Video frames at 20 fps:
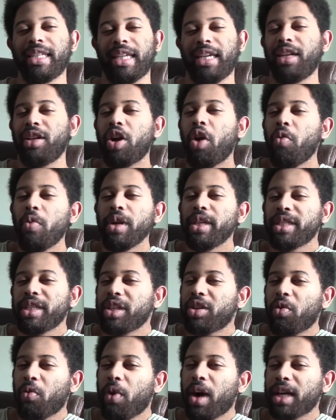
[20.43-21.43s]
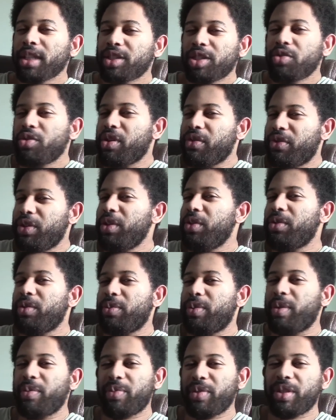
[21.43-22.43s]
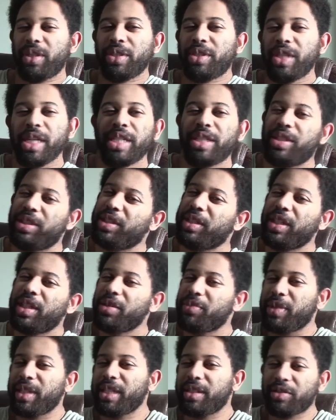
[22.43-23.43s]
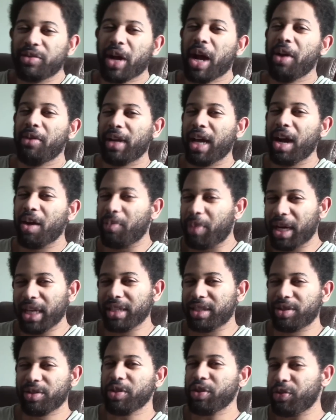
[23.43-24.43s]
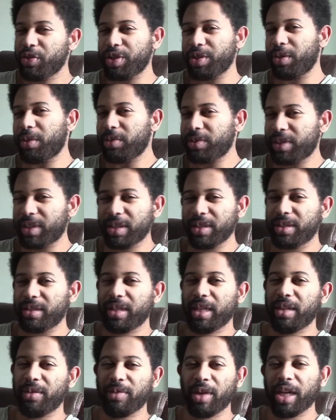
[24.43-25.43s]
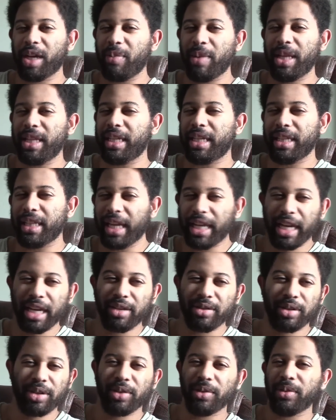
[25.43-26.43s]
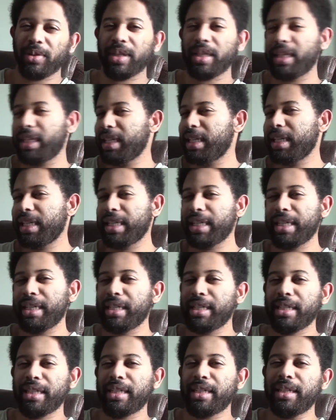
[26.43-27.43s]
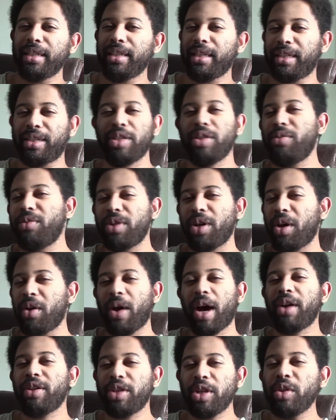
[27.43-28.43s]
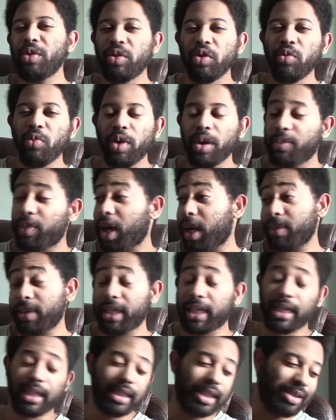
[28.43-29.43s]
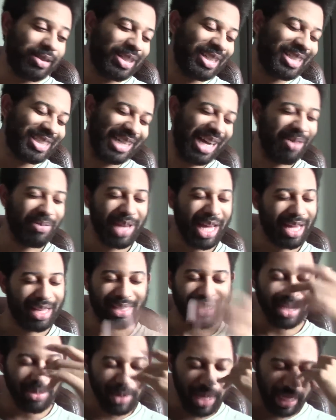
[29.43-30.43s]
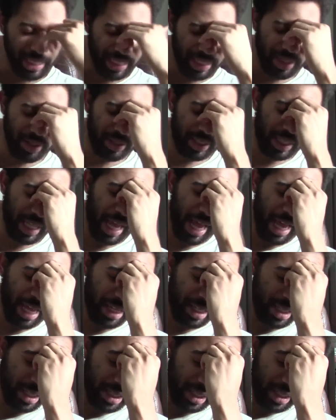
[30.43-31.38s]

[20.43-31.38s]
no one's gonna watch the review. The shit's just gonna be drowned out by the search results and recommended. Like, I don't know. Like, you know how YouTube work? Probably not. I'm not getting on the guy.